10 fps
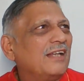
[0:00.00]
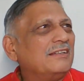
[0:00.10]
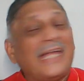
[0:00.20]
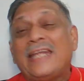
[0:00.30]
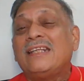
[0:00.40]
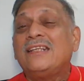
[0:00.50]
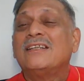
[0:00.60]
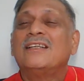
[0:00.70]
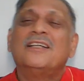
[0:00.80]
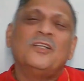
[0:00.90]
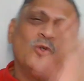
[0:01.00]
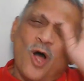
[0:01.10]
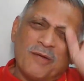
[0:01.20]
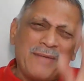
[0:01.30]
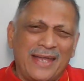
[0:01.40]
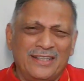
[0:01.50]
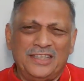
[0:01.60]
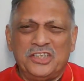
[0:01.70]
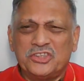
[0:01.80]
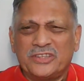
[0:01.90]
Then, long back in
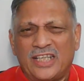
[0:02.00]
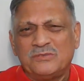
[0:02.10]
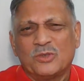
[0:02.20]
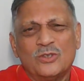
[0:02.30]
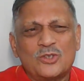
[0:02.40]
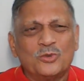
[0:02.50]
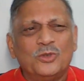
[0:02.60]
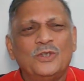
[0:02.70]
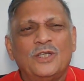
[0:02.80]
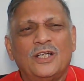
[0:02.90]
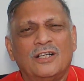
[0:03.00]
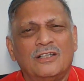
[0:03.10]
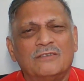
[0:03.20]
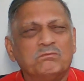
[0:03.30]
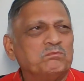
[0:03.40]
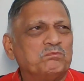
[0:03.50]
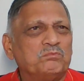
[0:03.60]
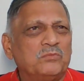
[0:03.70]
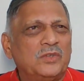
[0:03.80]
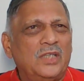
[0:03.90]
ancient times, also,
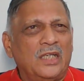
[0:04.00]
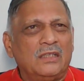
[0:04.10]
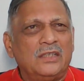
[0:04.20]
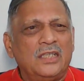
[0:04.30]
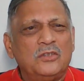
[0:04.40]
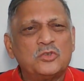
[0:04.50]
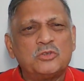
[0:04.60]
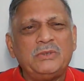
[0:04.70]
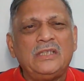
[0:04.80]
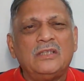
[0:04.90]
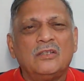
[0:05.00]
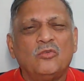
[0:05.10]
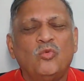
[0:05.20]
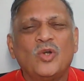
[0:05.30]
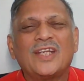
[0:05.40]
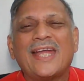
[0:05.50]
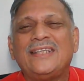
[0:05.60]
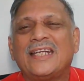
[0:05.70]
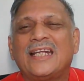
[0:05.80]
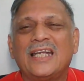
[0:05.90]
there used to be
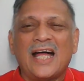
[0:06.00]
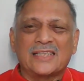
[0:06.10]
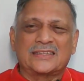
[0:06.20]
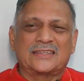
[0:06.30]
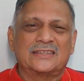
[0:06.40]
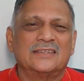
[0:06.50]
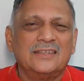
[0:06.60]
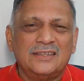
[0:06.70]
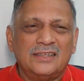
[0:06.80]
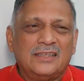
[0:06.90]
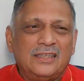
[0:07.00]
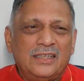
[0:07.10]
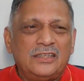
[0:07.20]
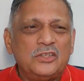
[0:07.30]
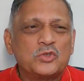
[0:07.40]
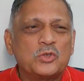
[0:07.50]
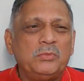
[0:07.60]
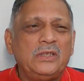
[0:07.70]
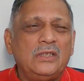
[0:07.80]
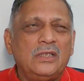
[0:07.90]
volcanic glass. It
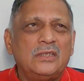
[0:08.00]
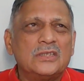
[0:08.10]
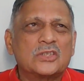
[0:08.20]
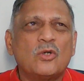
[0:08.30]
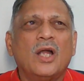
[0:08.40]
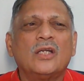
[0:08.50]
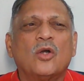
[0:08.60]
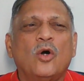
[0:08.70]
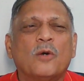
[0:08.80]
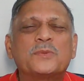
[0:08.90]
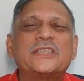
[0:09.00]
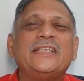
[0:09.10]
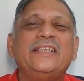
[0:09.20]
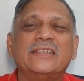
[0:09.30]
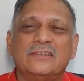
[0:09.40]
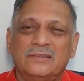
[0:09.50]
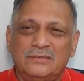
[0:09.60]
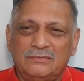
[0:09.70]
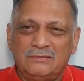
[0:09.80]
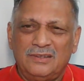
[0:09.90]
is called obsidian.
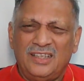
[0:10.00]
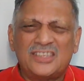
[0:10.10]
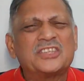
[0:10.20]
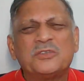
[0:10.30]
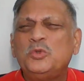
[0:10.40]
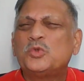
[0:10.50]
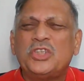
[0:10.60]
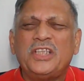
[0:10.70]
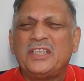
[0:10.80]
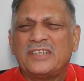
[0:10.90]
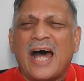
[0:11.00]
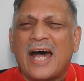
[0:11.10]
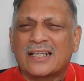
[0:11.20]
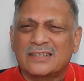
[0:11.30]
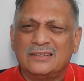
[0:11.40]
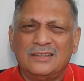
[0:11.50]
It's usually dark,